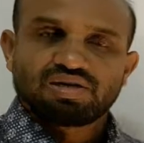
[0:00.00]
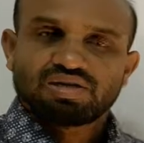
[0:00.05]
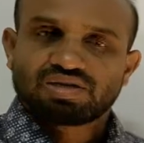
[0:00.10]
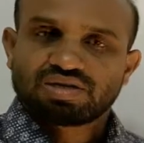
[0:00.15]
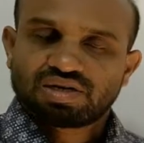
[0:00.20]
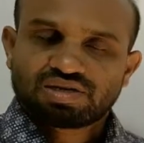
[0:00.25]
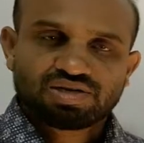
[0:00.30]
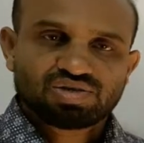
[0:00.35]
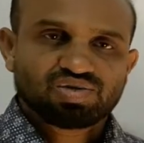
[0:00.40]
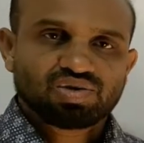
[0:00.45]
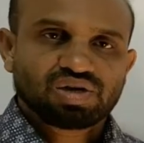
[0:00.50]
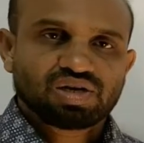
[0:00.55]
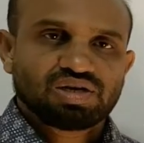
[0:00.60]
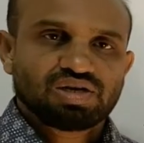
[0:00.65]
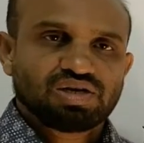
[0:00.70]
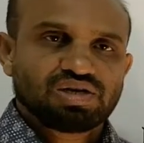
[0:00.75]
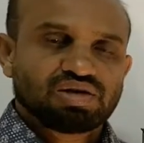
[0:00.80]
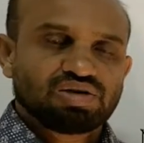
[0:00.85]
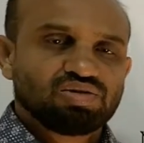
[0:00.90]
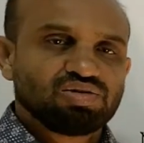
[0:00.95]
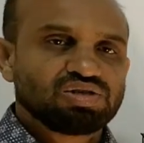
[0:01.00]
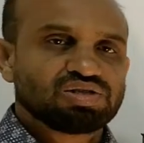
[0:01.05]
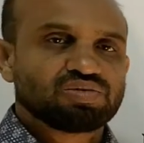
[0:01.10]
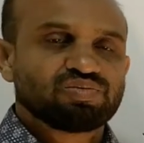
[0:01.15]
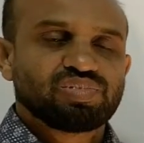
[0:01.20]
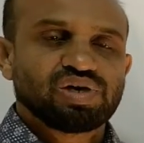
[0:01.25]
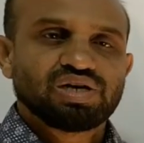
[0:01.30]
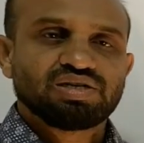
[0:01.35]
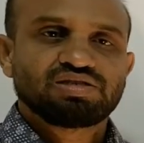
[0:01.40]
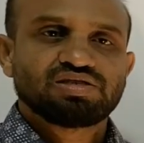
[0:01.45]
that is why Lewis
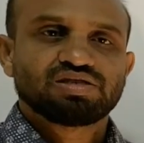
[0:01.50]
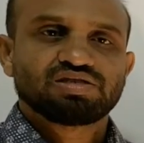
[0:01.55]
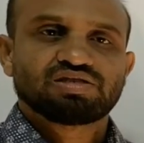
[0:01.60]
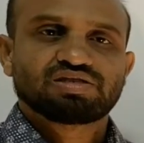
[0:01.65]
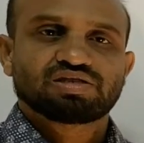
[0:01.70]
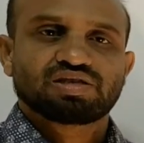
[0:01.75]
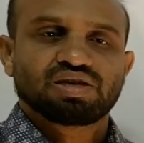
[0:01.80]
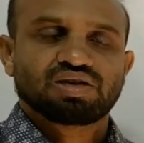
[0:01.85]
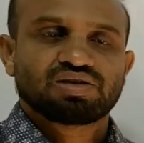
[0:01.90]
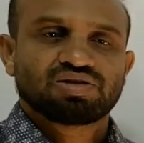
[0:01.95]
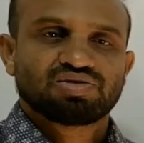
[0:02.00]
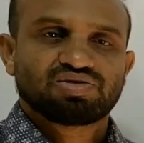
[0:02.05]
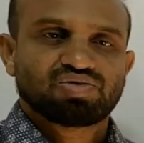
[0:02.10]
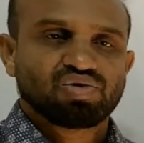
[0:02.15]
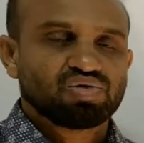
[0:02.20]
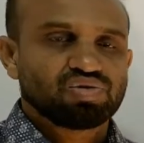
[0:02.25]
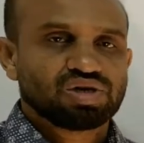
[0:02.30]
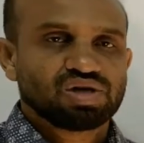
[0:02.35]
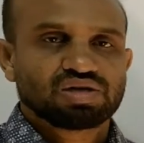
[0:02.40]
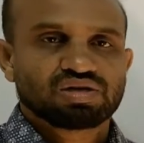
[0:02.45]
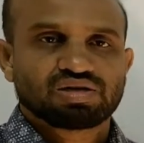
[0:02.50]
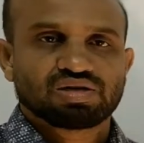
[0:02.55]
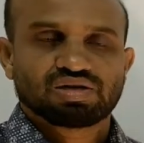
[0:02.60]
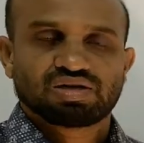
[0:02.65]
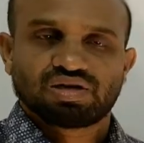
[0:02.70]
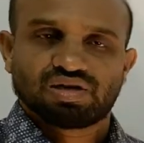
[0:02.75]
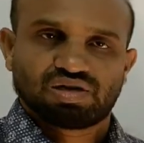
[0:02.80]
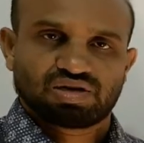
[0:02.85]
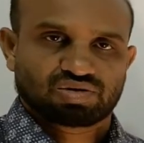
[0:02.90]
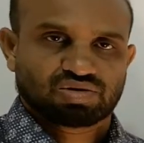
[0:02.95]
bases can
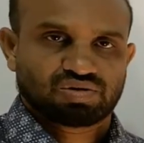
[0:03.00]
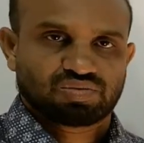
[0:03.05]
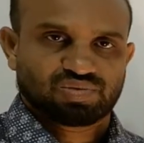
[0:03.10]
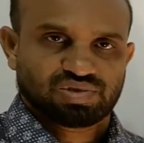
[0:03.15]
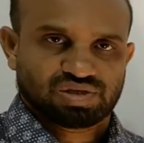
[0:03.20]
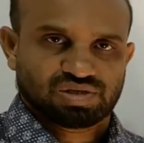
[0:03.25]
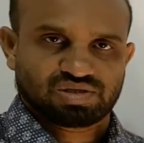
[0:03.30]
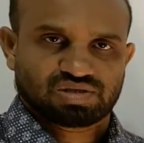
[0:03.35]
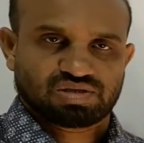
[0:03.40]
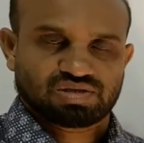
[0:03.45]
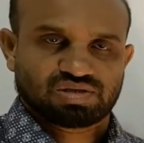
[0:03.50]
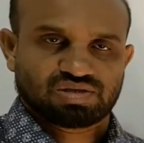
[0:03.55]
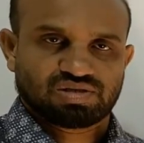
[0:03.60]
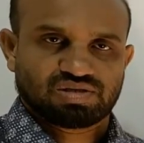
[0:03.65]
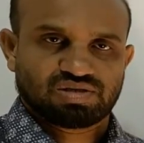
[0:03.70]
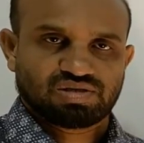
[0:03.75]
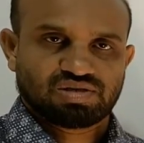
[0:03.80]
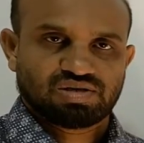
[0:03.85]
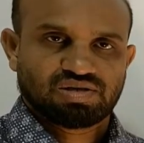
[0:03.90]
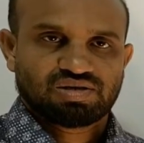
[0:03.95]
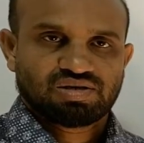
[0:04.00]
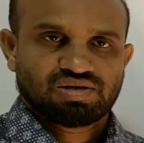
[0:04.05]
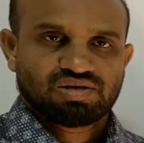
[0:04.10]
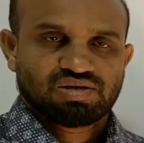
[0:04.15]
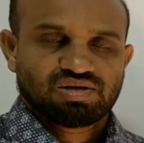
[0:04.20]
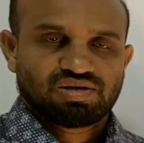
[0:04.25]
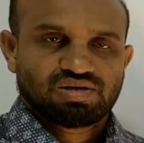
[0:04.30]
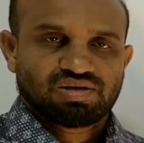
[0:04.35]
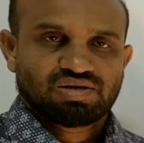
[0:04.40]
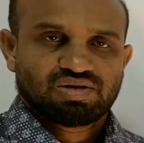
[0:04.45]
donate electron pairs.
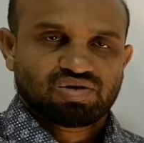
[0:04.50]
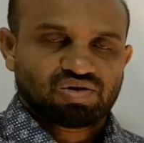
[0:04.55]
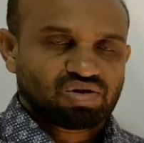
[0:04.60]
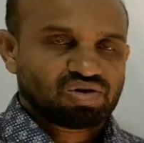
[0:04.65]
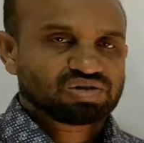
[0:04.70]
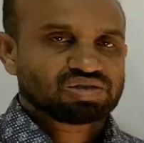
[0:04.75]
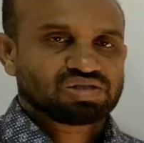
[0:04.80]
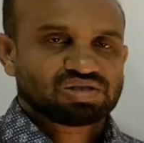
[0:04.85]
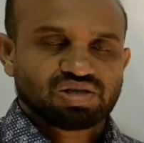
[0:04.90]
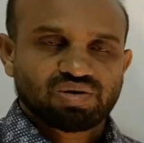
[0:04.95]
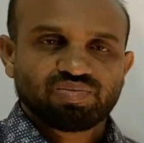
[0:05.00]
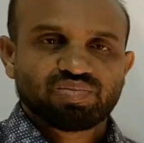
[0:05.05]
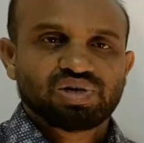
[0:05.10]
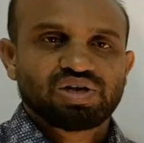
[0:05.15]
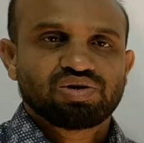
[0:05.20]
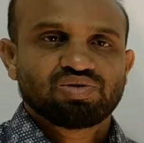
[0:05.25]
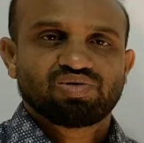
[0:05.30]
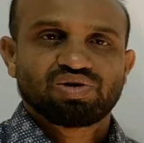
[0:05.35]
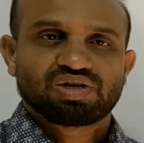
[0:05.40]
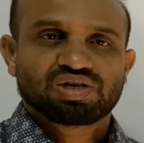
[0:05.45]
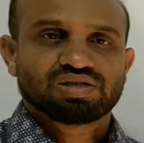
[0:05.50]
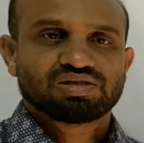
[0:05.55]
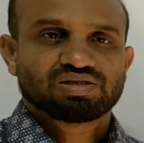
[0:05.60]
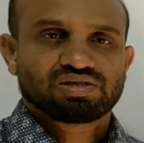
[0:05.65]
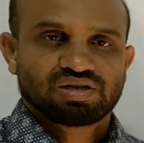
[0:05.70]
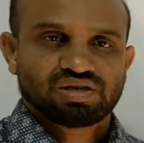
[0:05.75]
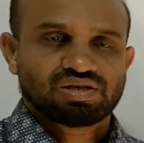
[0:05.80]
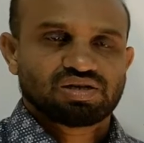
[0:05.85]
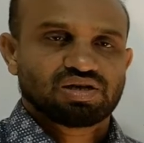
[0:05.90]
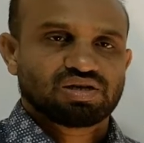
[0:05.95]
Or simply we can
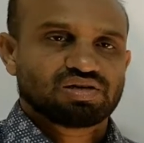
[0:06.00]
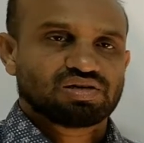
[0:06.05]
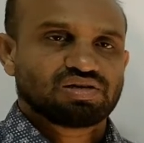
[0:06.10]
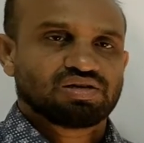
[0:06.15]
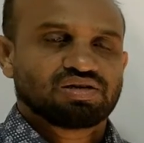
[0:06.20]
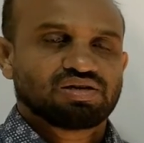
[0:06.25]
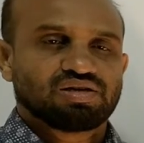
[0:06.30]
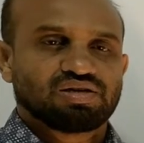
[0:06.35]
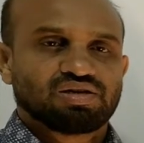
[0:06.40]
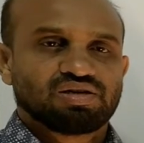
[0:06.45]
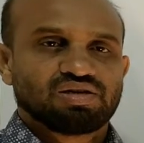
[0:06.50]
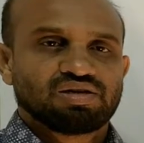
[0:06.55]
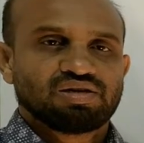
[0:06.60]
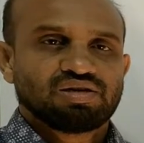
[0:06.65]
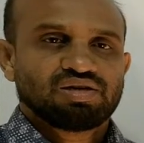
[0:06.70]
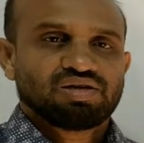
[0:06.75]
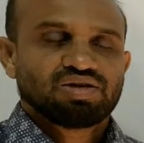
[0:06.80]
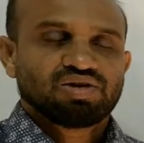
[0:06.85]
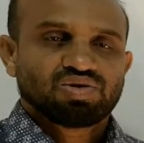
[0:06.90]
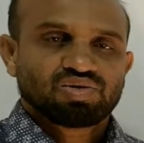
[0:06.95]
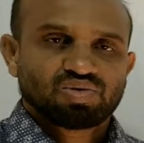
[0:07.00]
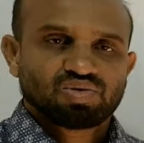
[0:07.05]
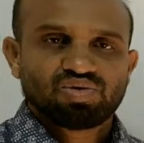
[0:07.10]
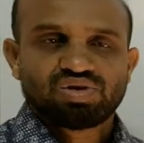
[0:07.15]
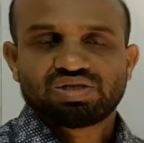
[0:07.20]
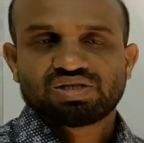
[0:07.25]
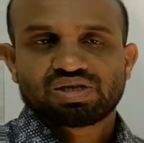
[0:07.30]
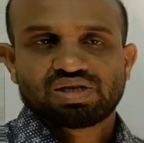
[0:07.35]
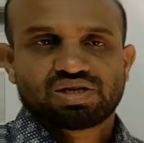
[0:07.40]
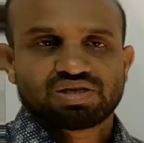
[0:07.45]
say that
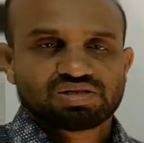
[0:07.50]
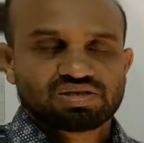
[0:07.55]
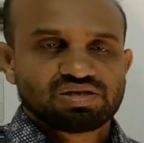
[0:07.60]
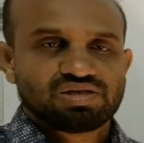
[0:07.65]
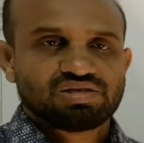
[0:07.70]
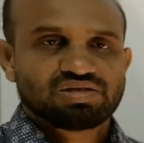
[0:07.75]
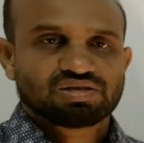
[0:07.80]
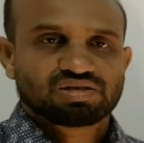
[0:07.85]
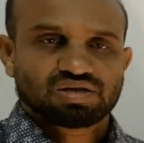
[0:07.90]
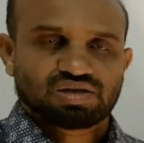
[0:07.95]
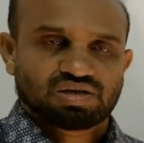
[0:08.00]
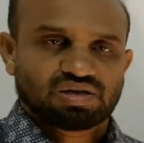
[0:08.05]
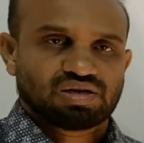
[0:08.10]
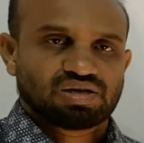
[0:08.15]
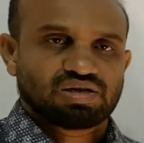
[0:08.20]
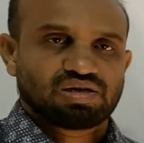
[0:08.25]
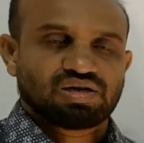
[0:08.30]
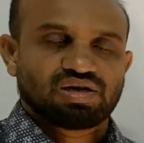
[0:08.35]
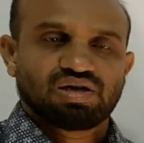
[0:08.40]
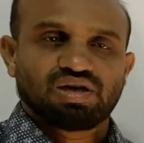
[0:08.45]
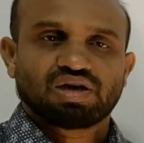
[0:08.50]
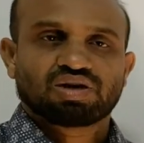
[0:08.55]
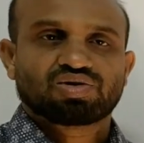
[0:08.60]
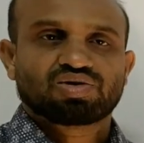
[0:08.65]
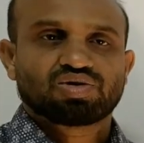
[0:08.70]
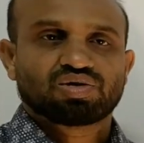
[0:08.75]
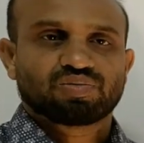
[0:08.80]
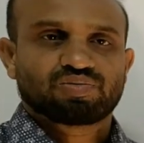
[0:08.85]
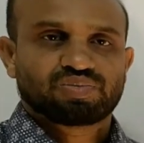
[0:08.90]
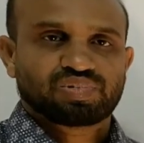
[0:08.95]
Lewis acids are
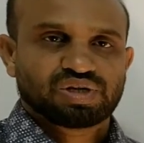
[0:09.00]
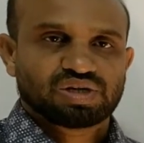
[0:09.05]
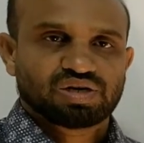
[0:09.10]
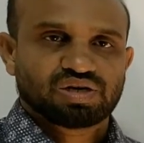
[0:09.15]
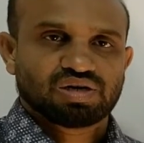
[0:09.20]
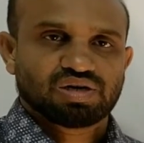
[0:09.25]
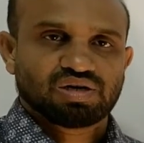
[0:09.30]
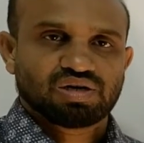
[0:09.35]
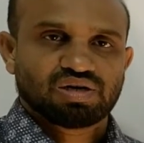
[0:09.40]
electron pair